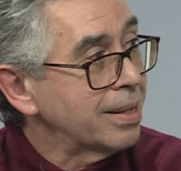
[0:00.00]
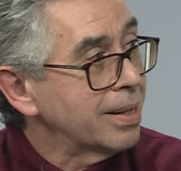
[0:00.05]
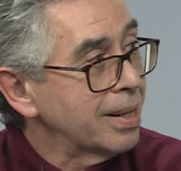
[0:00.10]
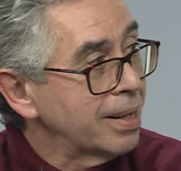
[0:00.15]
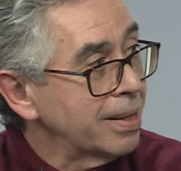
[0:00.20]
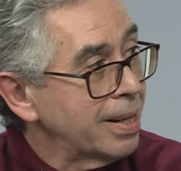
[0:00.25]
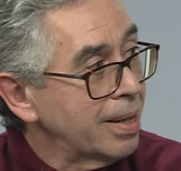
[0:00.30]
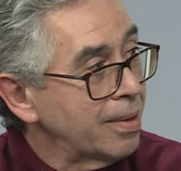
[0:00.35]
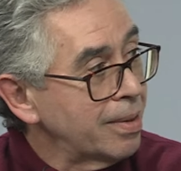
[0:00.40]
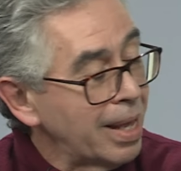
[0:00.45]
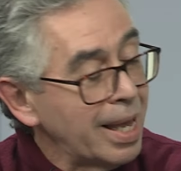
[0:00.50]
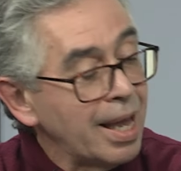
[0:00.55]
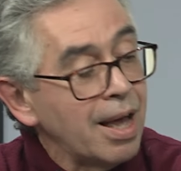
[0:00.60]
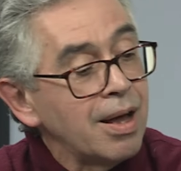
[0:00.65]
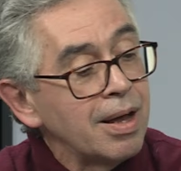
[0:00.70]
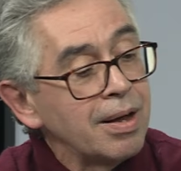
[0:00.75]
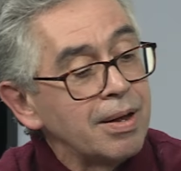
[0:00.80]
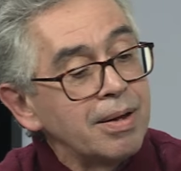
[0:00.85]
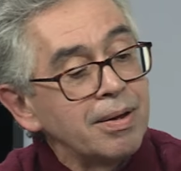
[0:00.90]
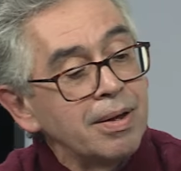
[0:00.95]
They, they, they
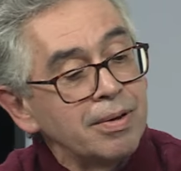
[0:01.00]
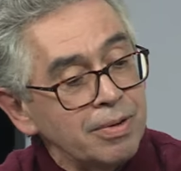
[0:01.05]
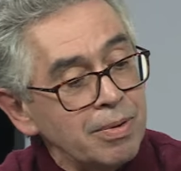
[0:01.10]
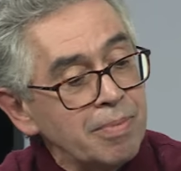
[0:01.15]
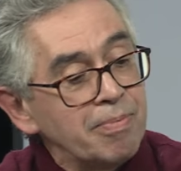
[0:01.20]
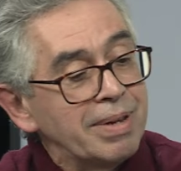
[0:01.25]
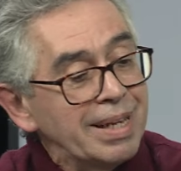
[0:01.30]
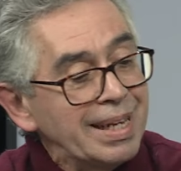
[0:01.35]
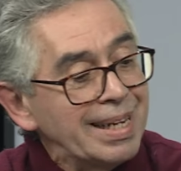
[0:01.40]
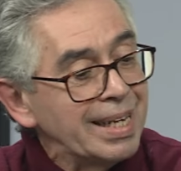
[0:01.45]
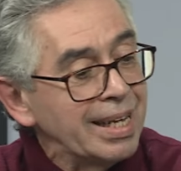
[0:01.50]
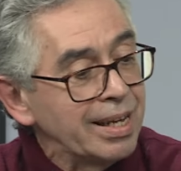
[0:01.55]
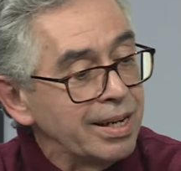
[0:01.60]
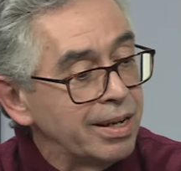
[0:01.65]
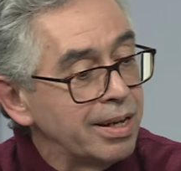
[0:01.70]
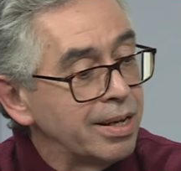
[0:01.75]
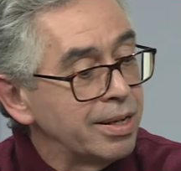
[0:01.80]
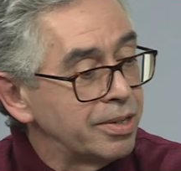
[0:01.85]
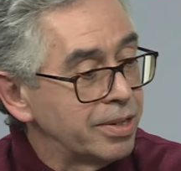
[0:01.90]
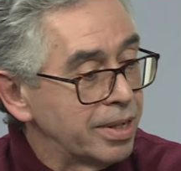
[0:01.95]
are completely
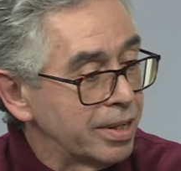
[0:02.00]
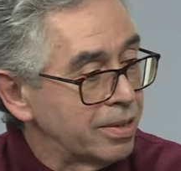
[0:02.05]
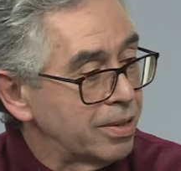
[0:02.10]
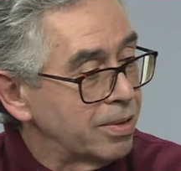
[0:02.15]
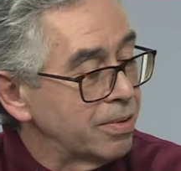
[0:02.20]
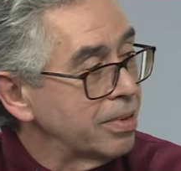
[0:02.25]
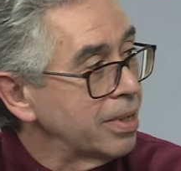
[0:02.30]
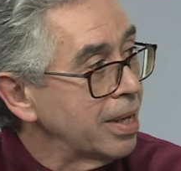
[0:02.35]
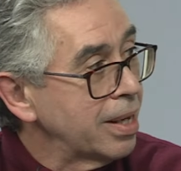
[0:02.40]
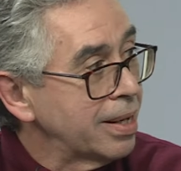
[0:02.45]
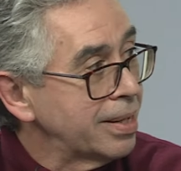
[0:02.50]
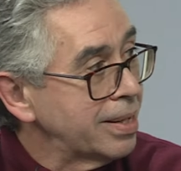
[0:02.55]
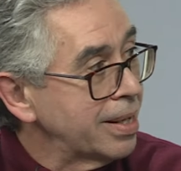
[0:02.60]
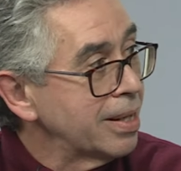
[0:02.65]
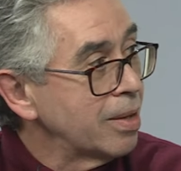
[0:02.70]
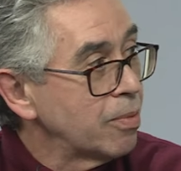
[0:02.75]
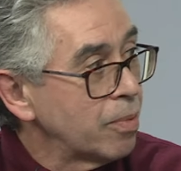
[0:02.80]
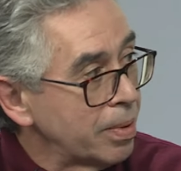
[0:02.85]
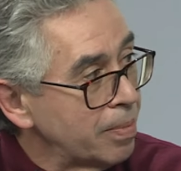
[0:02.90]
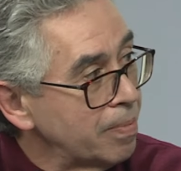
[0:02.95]
allergic to the
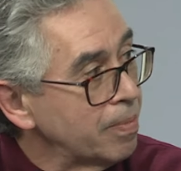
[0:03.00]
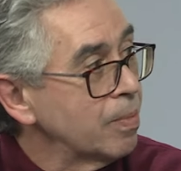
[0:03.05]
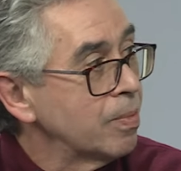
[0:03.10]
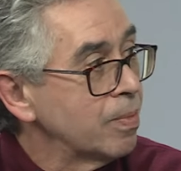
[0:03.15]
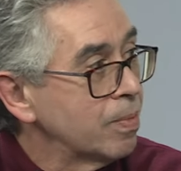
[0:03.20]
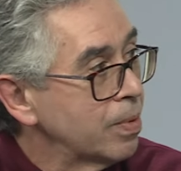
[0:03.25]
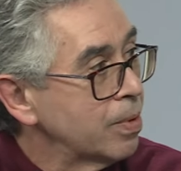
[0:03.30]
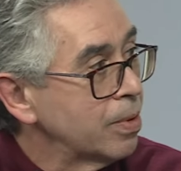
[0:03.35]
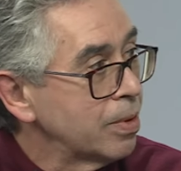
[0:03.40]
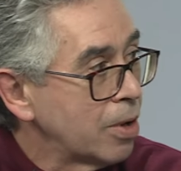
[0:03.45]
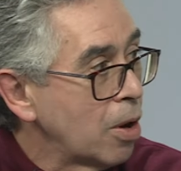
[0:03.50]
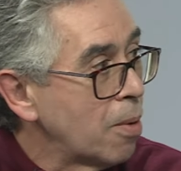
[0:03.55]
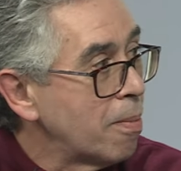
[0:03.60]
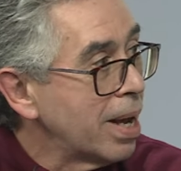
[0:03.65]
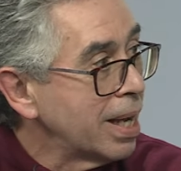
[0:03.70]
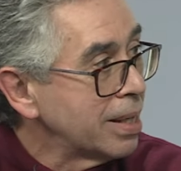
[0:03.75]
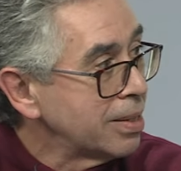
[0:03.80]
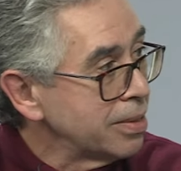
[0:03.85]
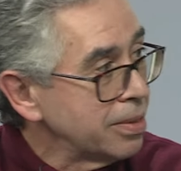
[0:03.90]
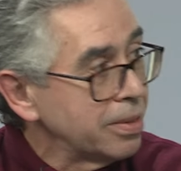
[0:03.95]
idea that we could go
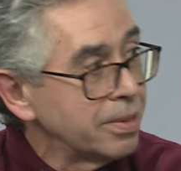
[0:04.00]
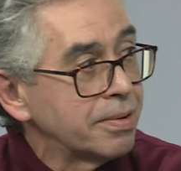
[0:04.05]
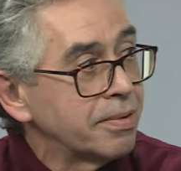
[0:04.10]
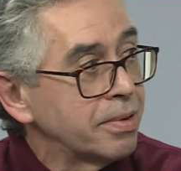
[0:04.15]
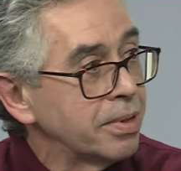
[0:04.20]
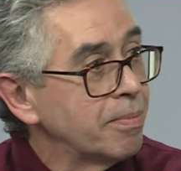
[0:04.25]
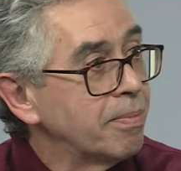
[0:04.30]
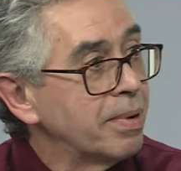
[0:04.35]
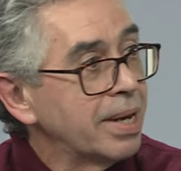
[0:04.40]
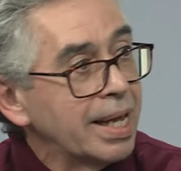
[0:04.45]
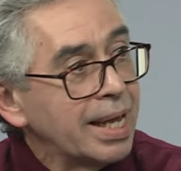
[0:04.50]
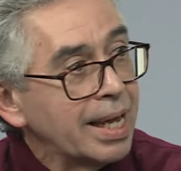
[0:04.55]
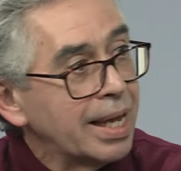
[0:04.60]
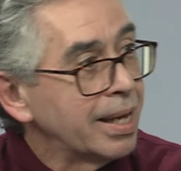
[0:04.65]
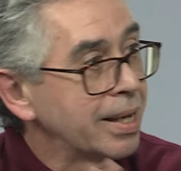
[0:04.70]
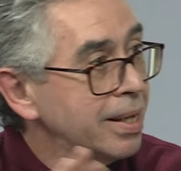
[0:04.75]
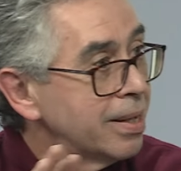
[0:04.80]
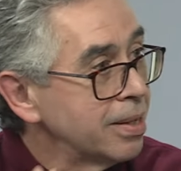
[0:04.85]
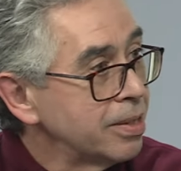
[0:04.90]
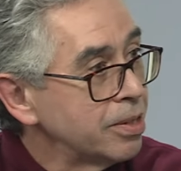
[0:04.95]
back to sort of the
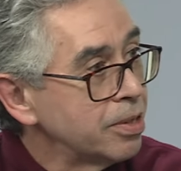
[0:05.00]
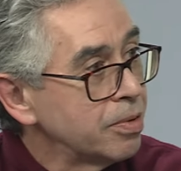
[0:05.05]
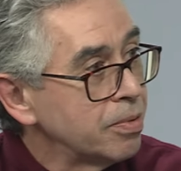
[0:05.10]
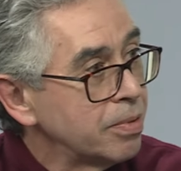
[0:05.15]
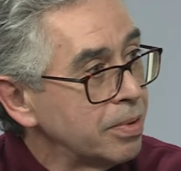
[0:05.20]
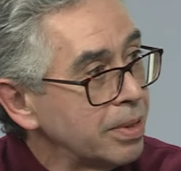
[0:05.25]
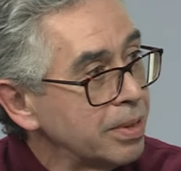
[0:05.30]
Blair issue.